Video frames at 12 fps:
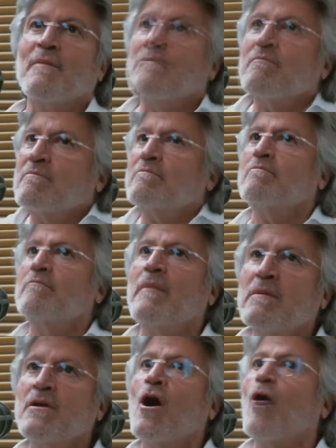I'm
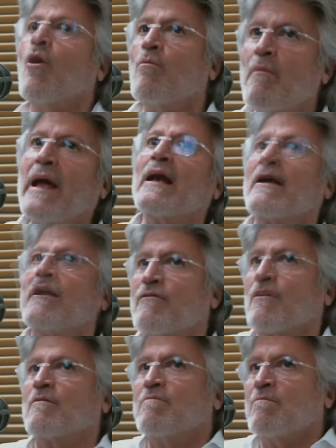known mainly
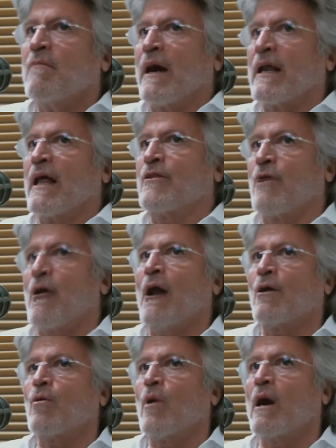for my leather
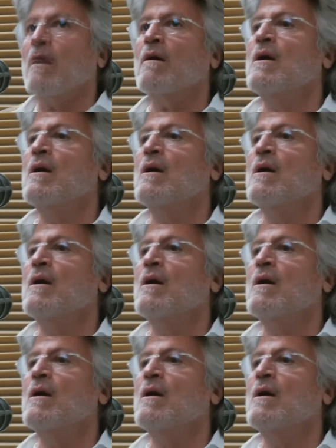outerwear,